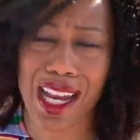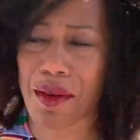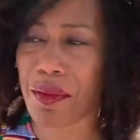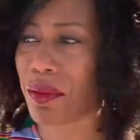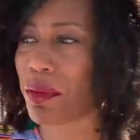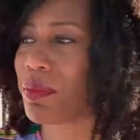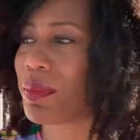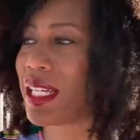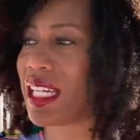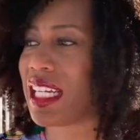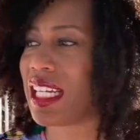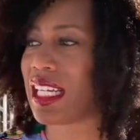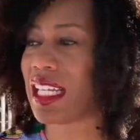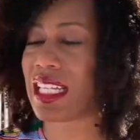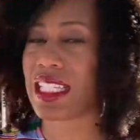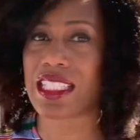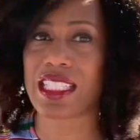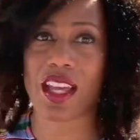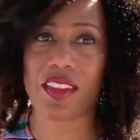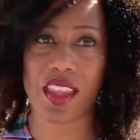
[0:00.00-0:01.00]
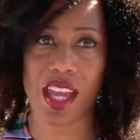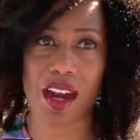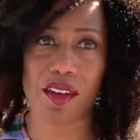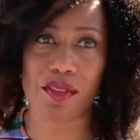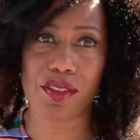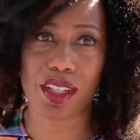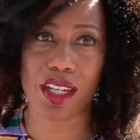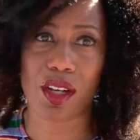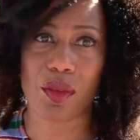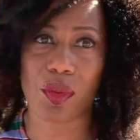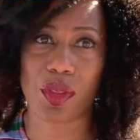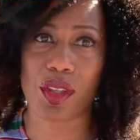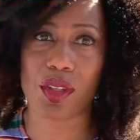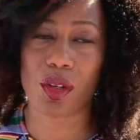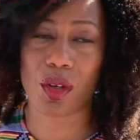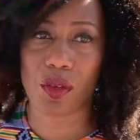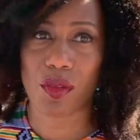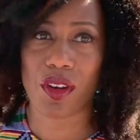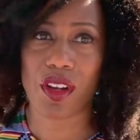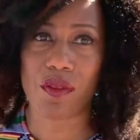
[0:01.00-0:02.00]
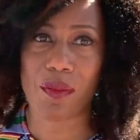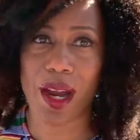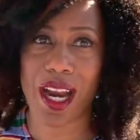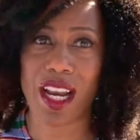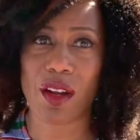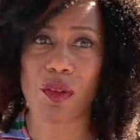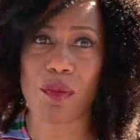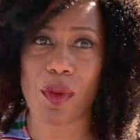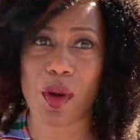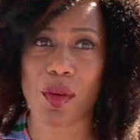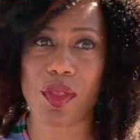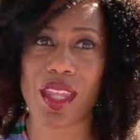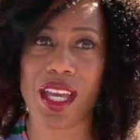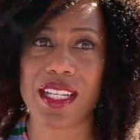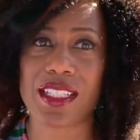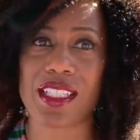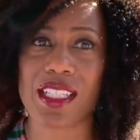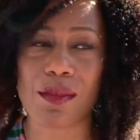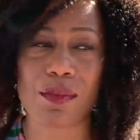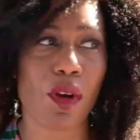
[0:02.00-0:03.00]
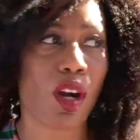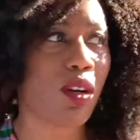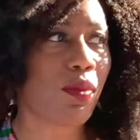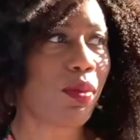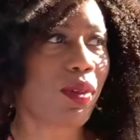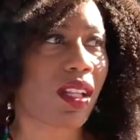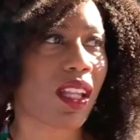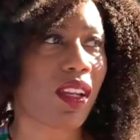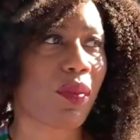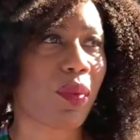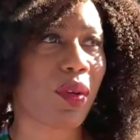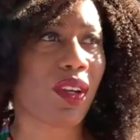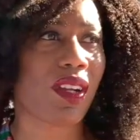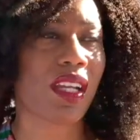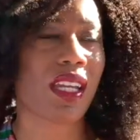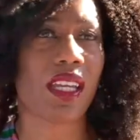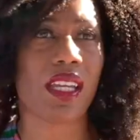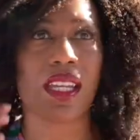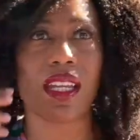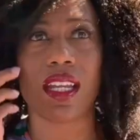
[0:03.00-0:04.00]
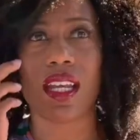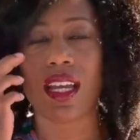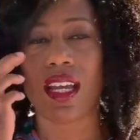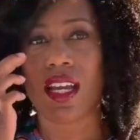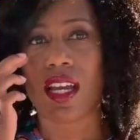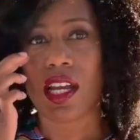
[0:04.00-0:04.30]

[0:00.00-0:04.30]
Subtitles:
I remember being in South Africa with a girlfriend of mine, and we both had T-Mobile, and we're in